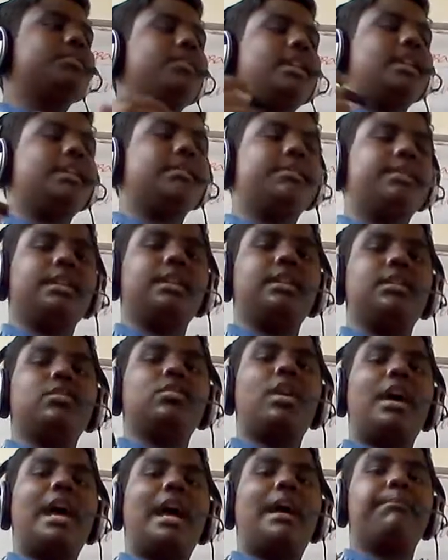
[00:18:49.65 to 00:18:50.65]
will be
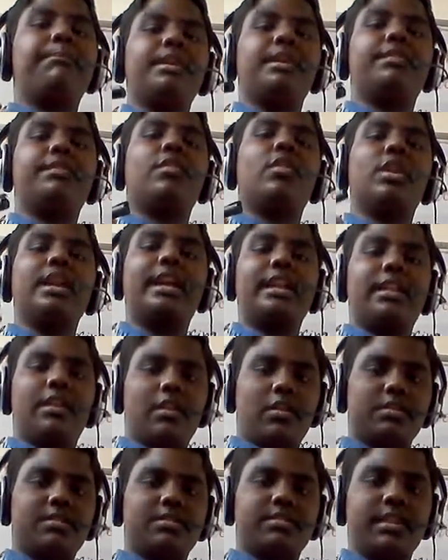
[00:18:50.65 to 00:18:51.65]
happy falling in a
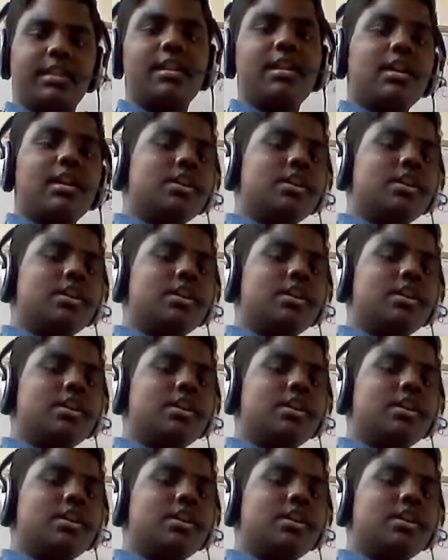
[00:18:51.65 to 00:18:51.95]
loss, right?